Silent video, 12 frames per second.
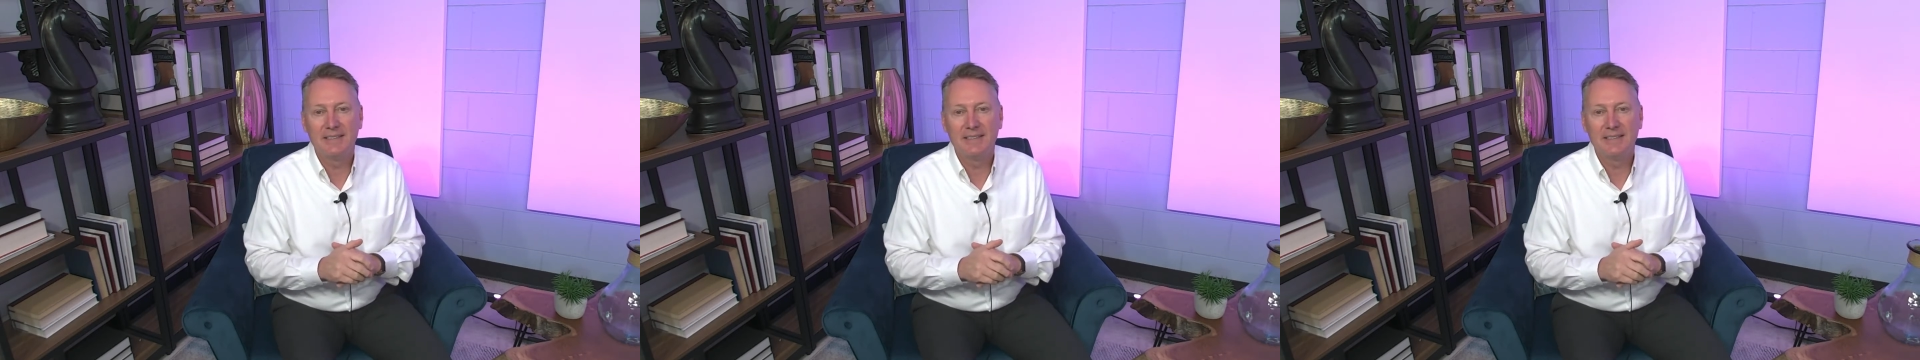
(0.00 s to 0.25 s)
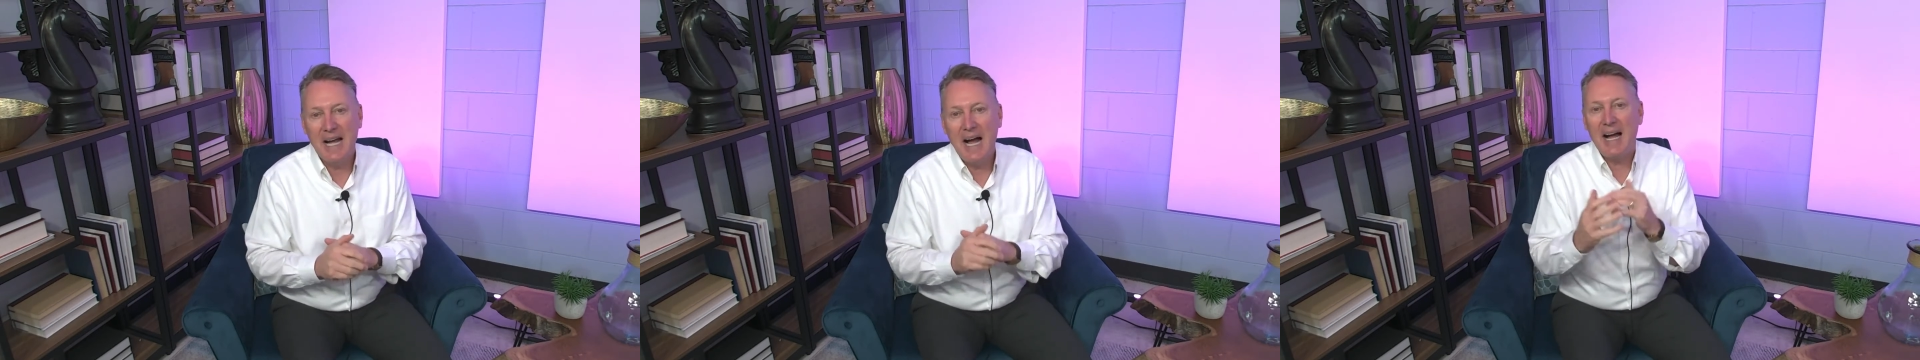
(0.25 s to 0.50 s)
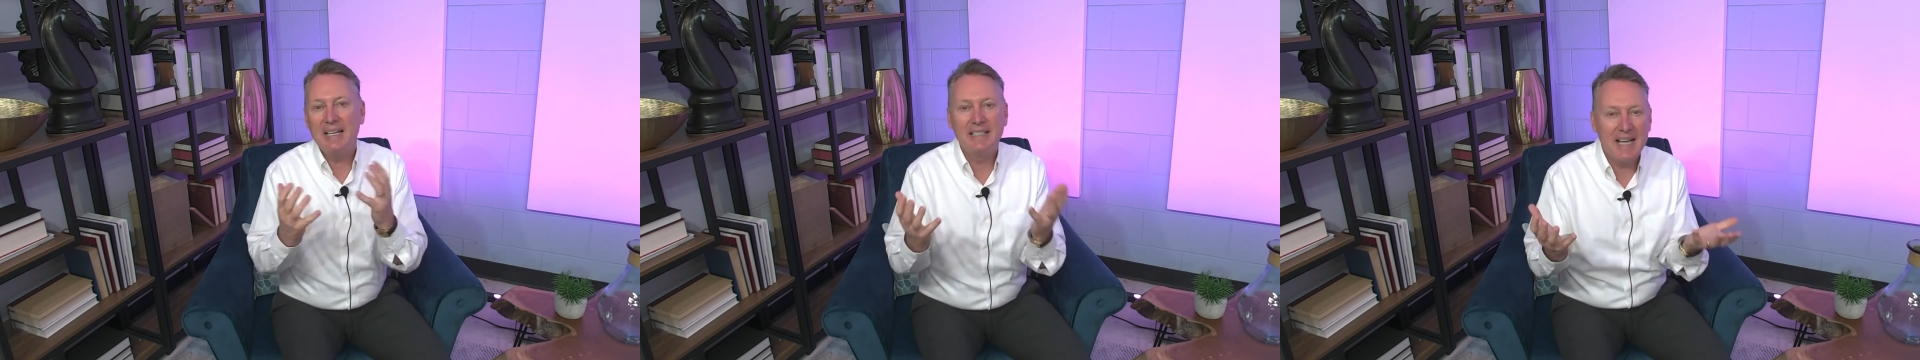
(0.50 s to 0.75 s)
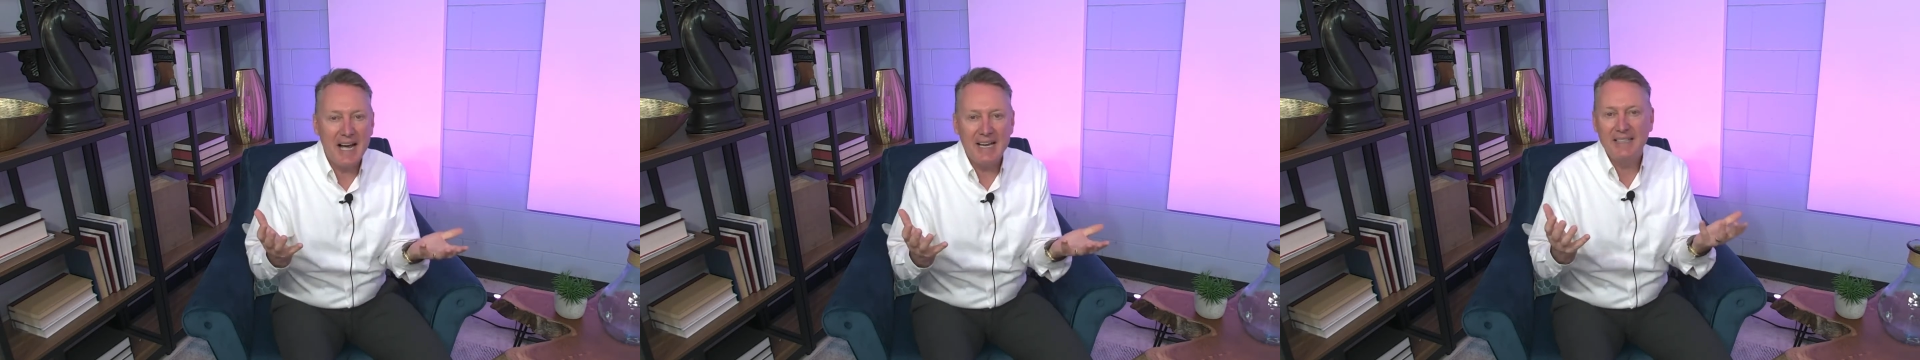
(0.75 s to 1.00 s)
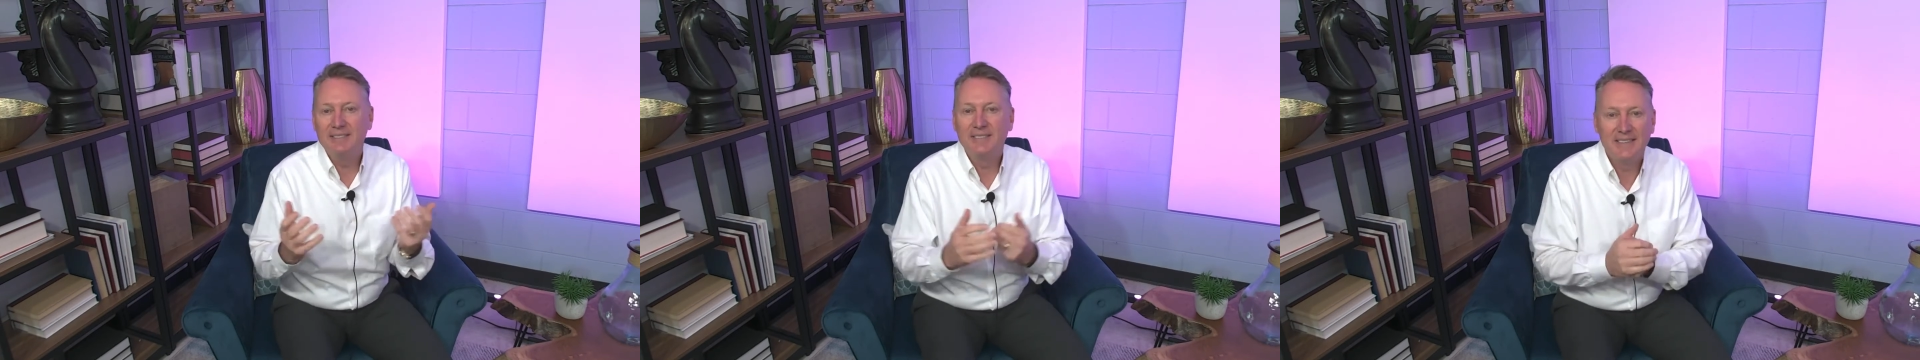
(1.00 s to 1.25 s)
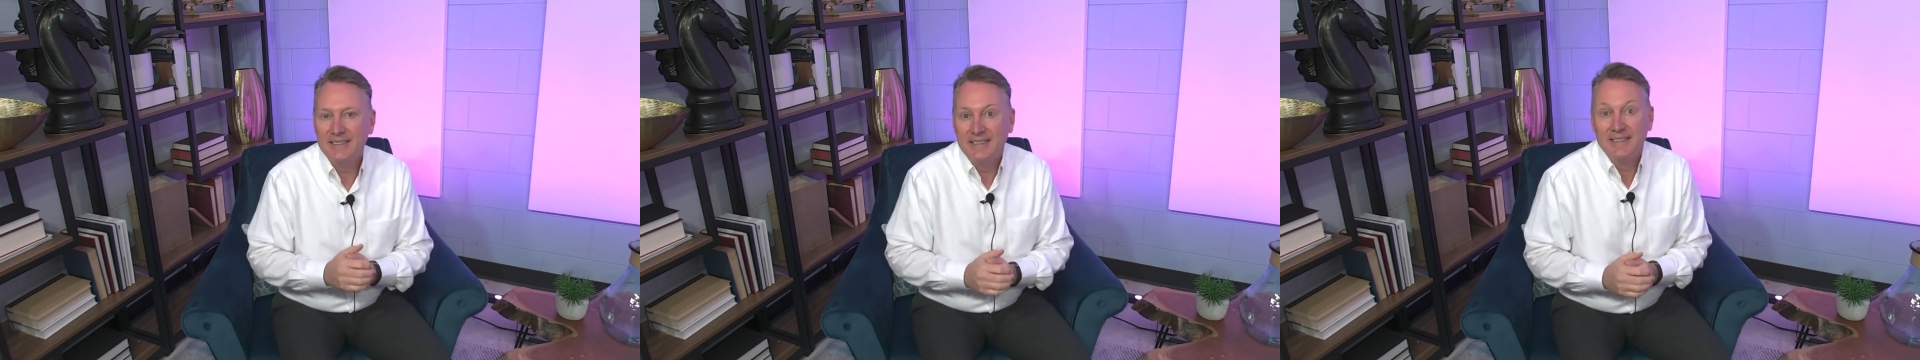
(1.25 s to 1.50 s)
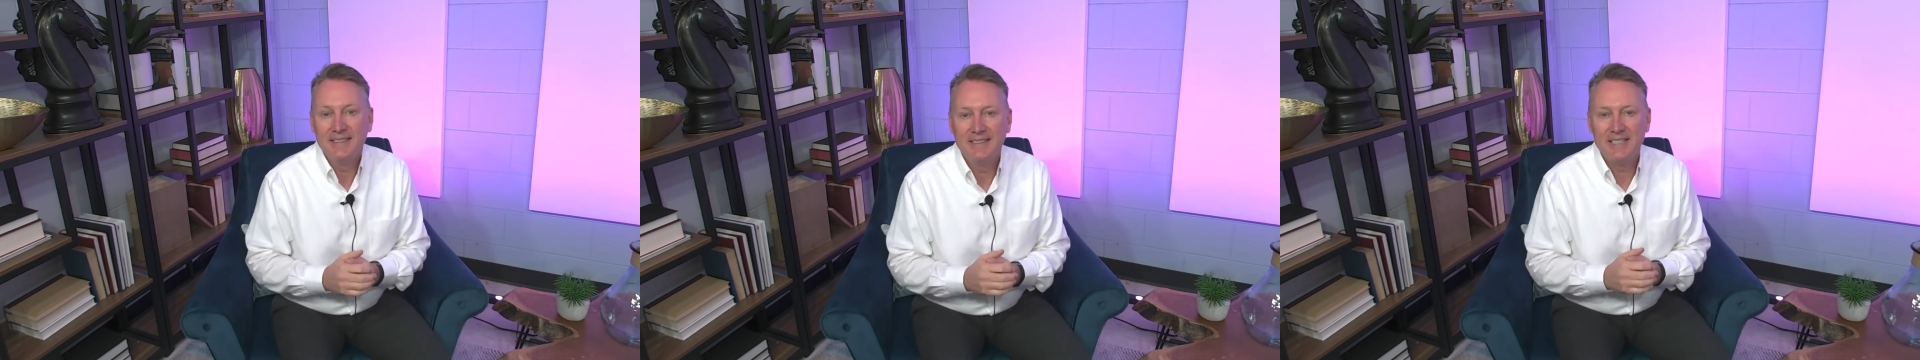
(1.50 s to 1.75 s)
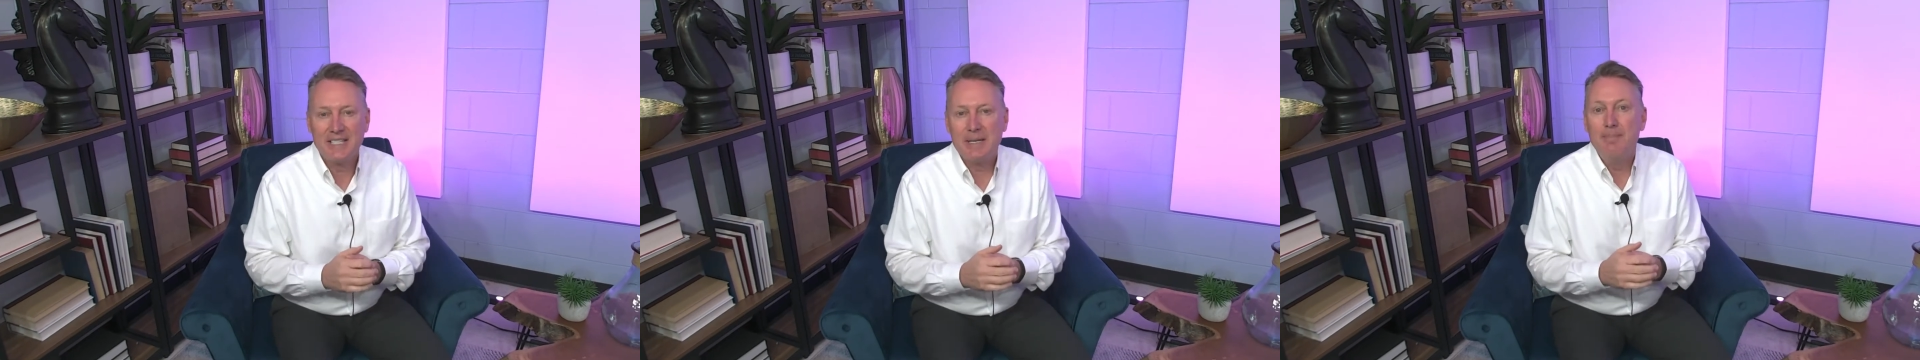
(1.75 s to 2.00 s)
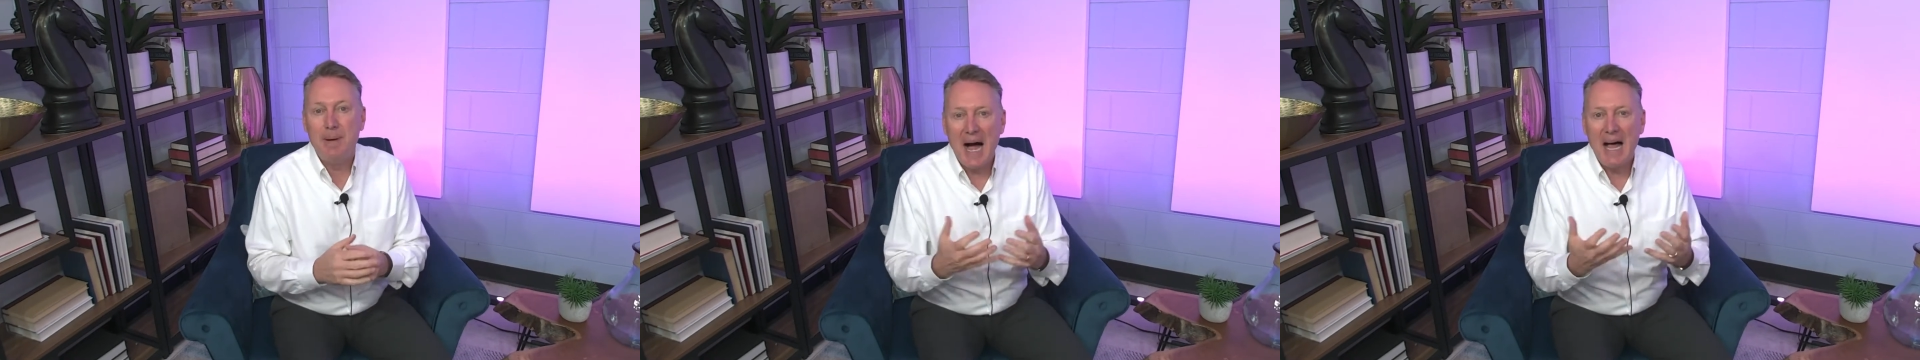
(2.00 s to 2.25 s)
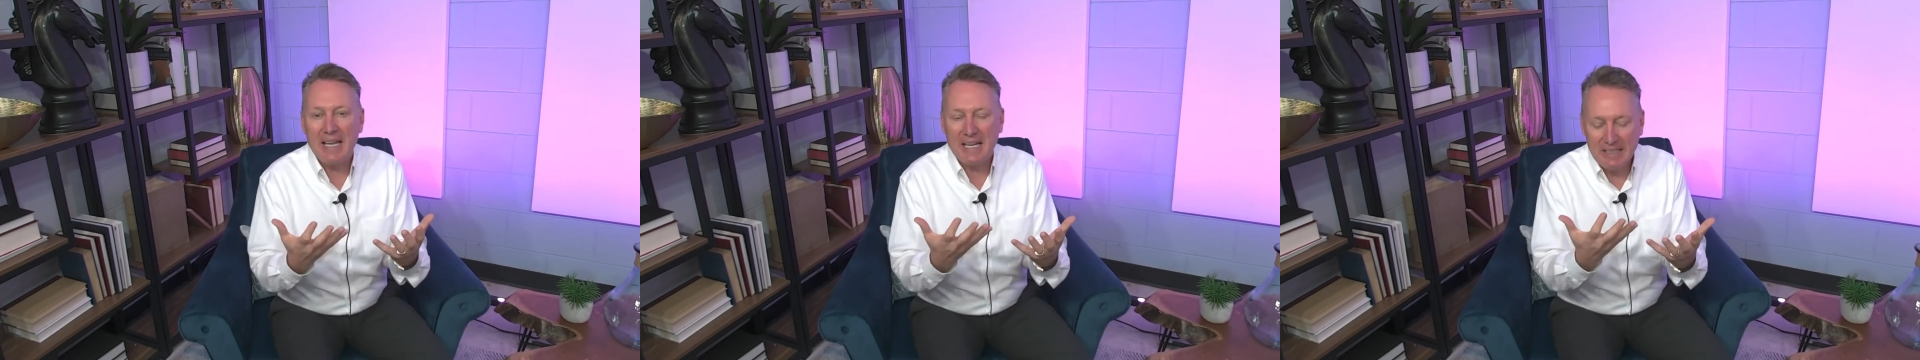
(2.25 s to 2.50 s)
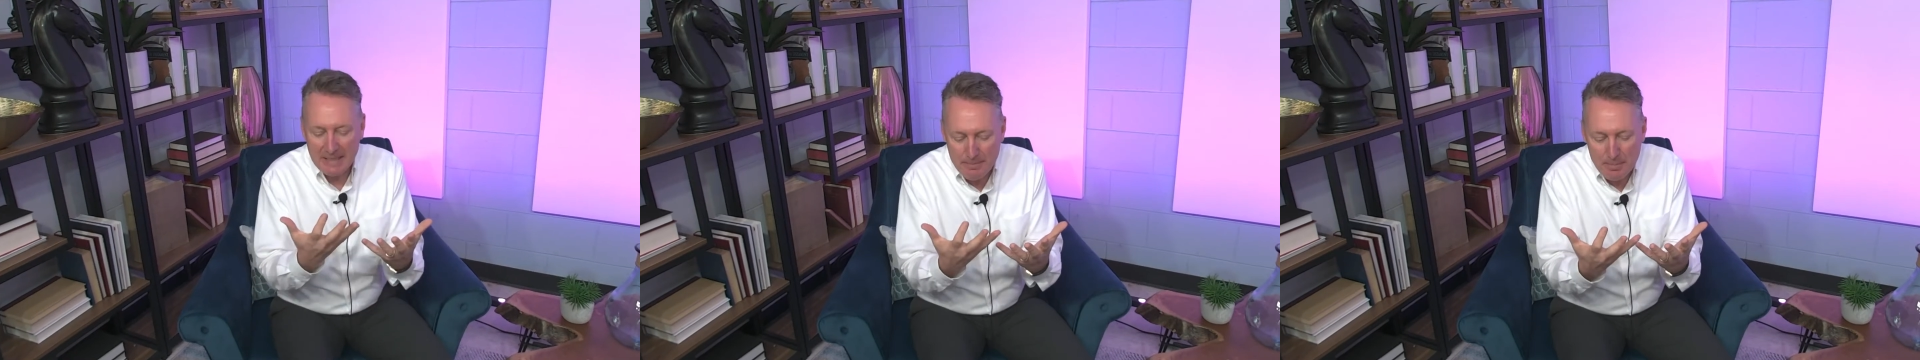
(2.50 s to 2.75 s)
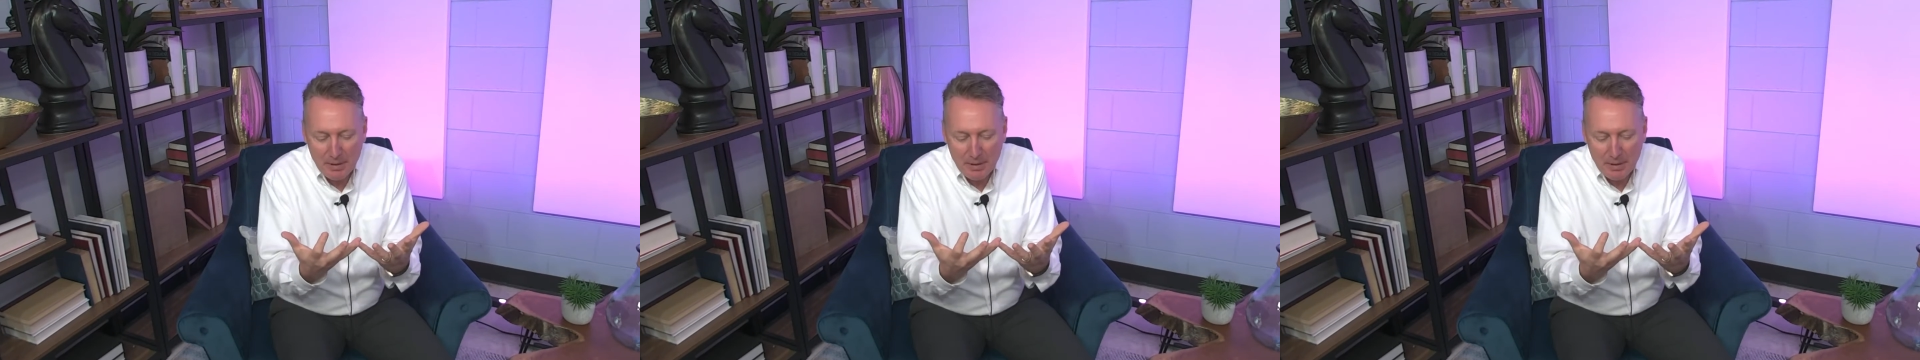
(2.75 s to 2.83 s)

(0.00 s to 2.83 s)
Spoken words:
God kind of symbolically